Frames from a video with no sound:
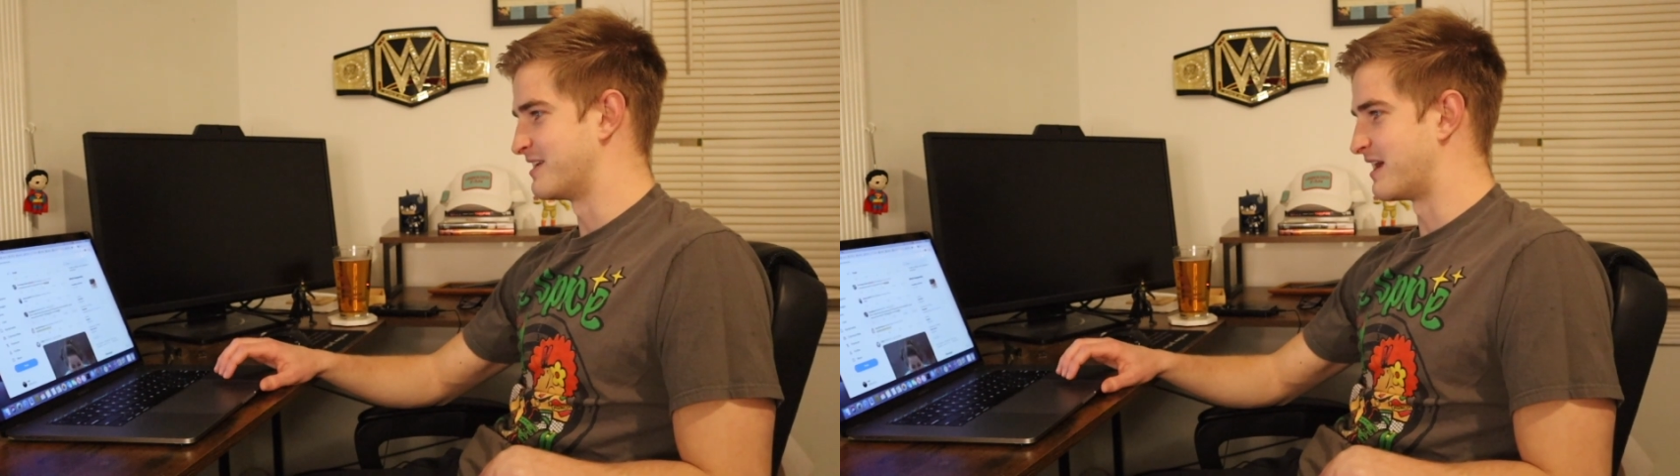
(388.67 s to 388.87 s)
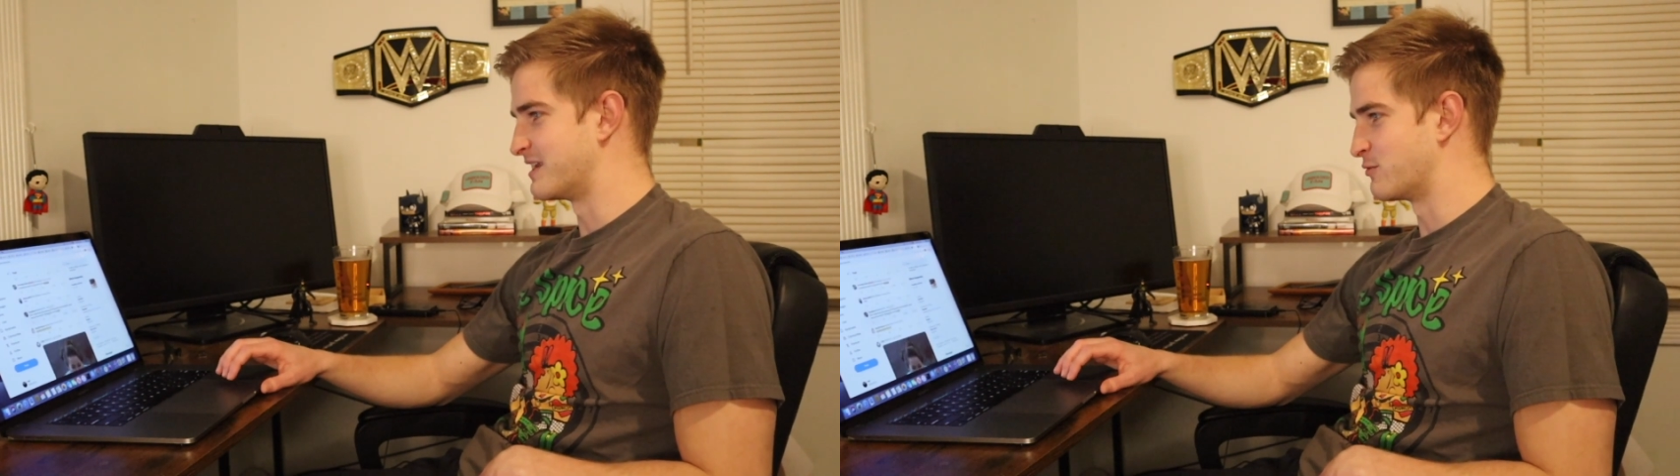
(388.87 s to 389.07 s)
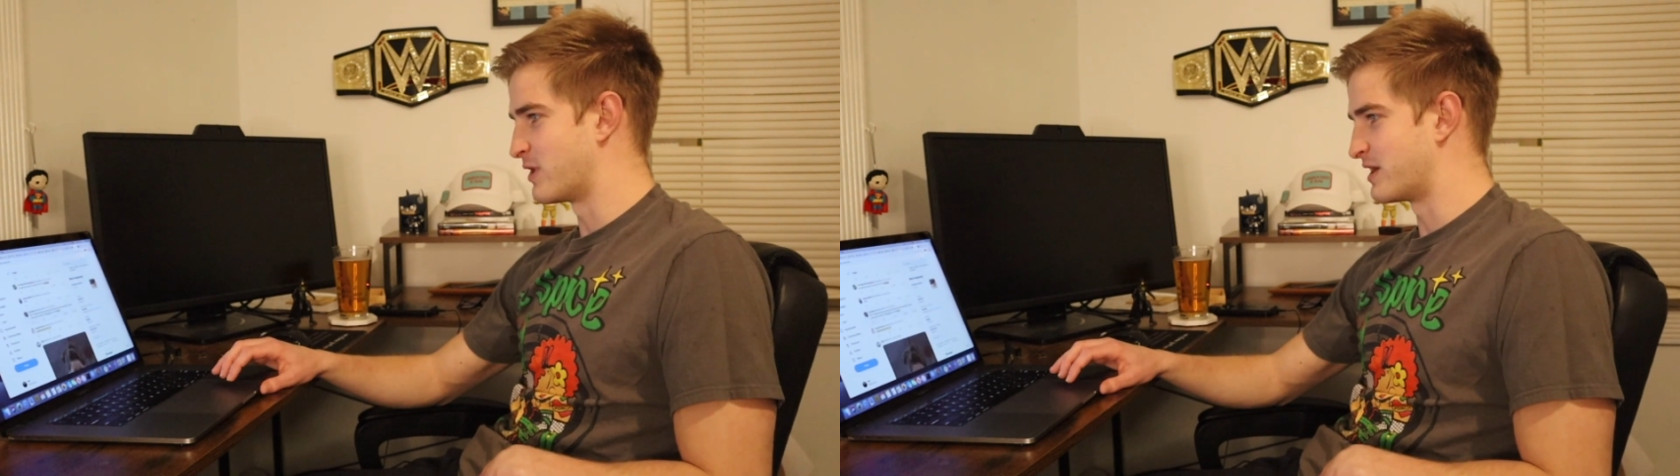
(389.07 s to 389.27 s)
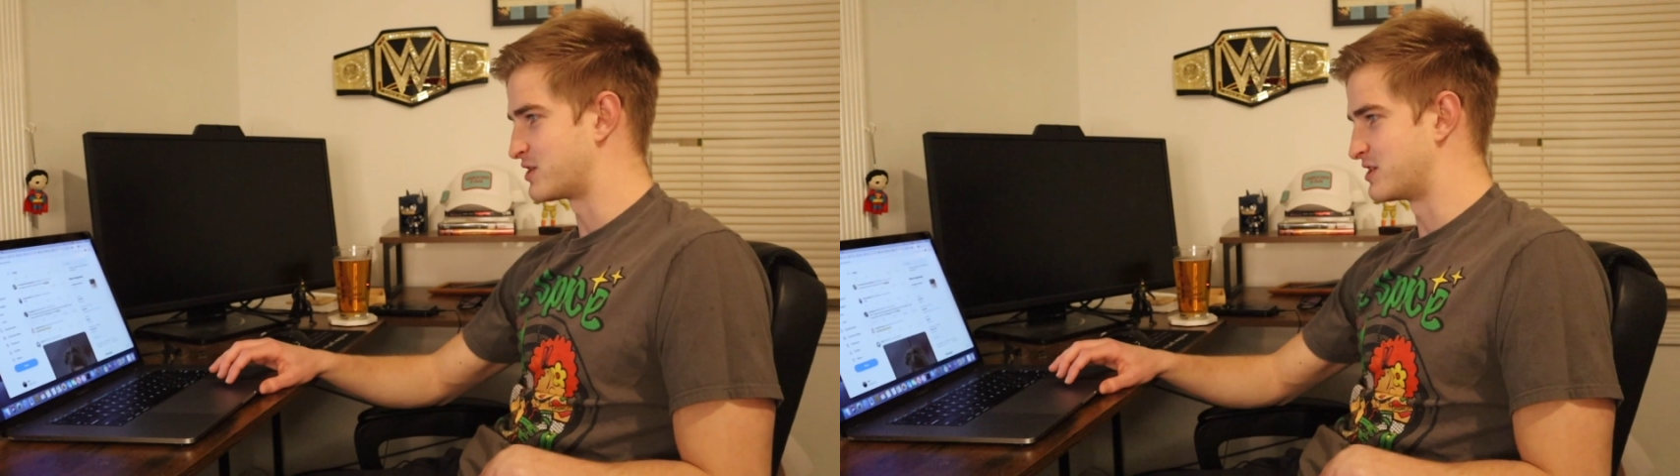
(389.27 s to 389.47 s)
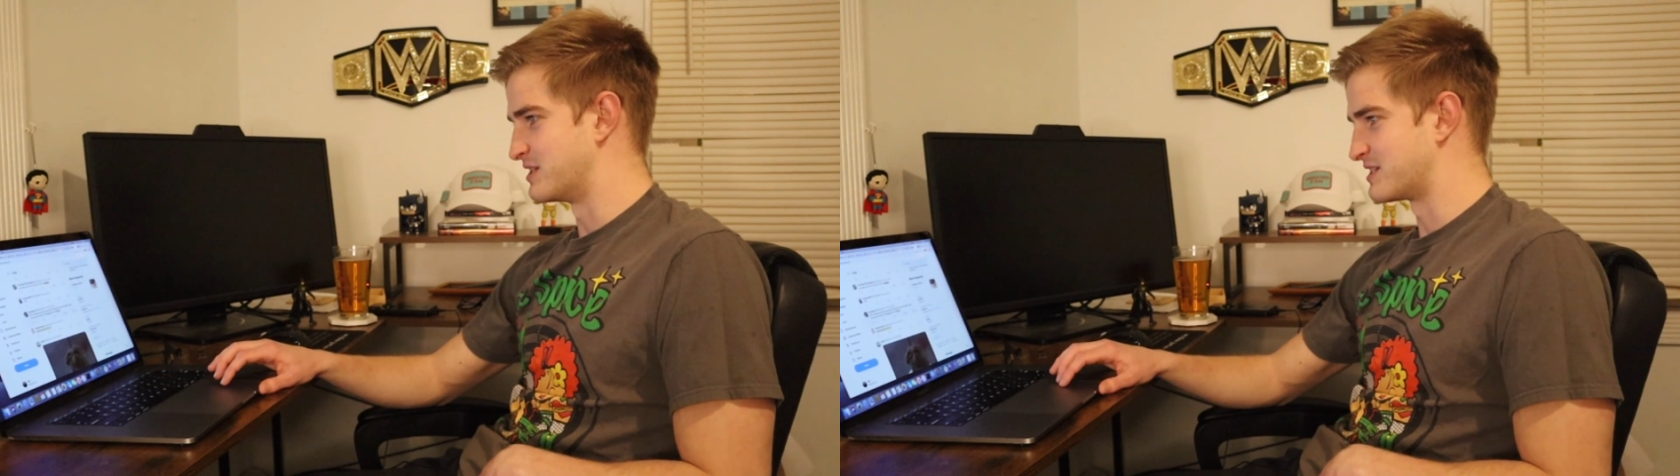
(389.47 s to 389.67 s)
in any way
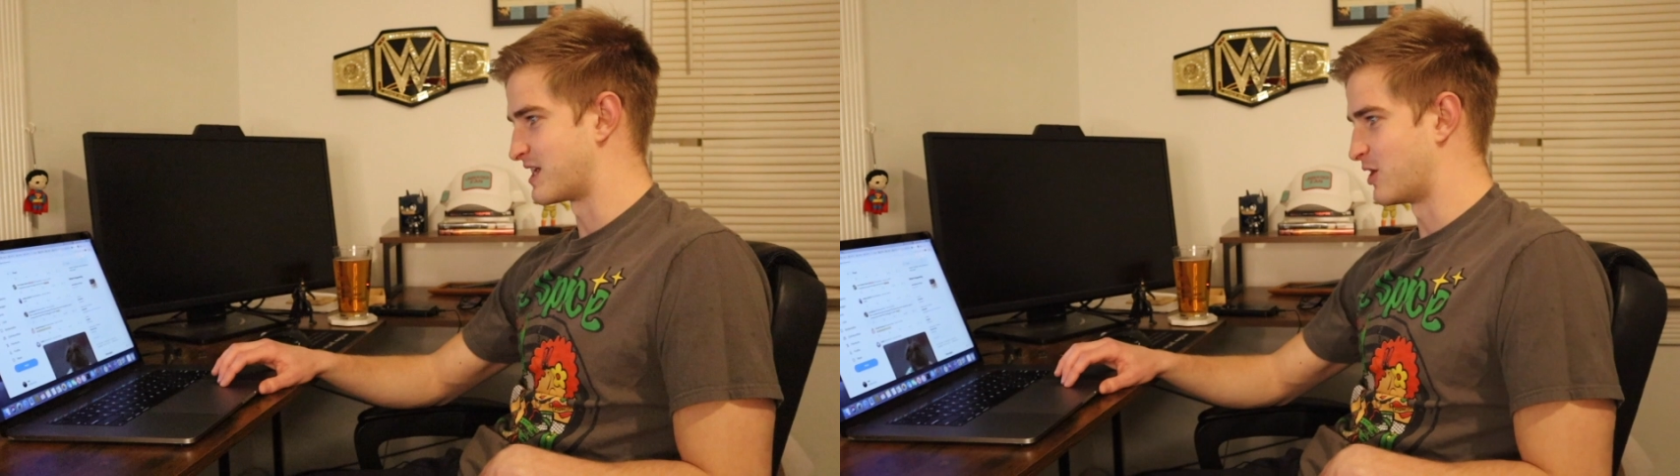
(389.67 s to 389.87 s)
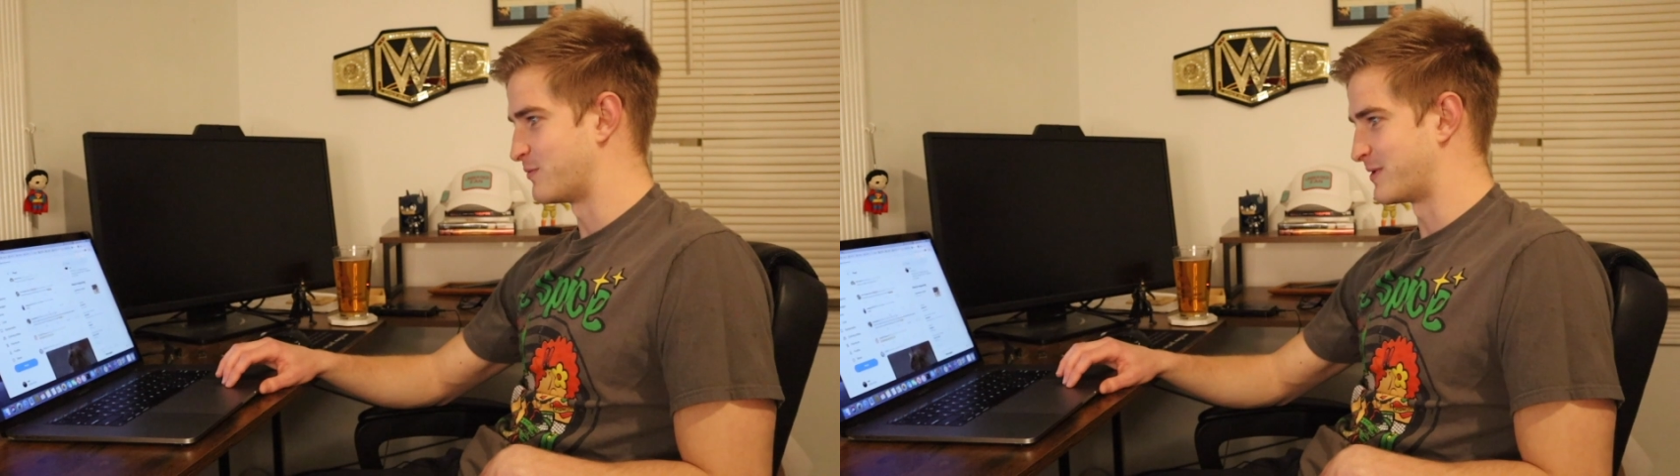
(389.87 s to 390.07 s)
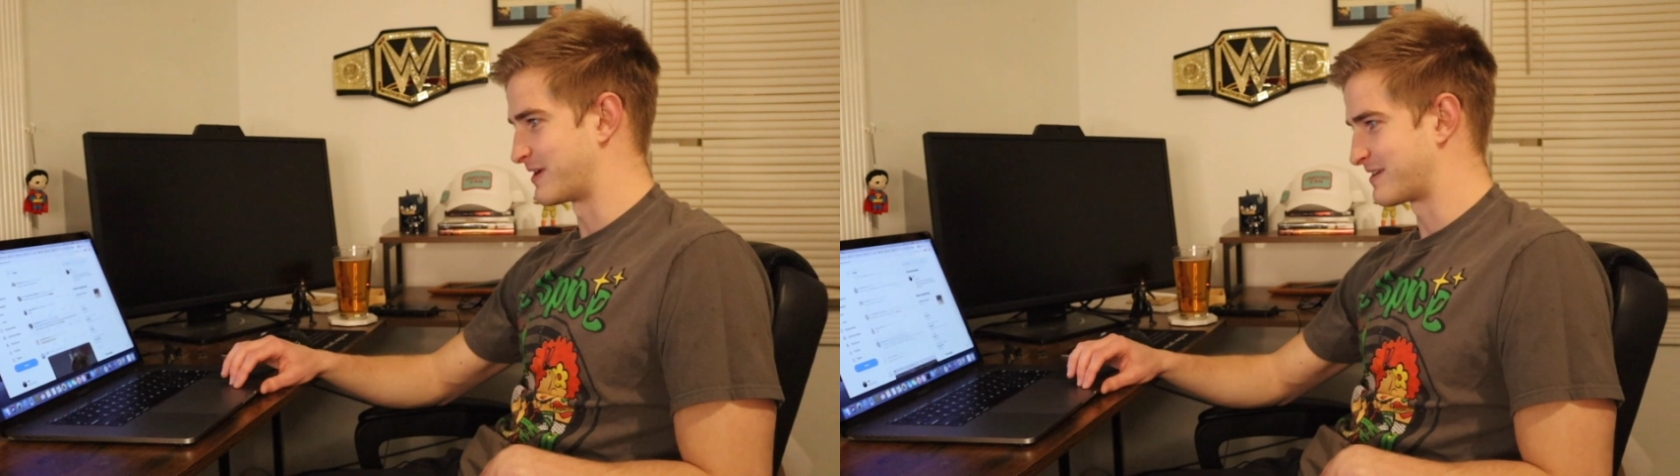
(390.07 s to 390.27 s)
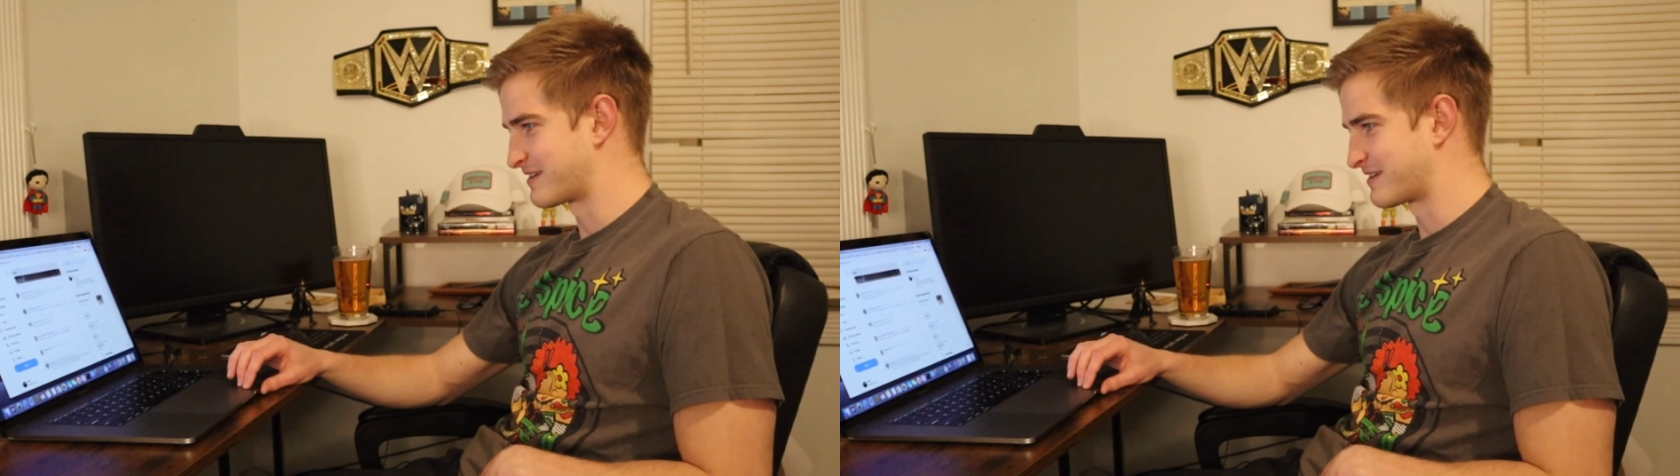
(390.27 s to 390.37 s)
she is helping.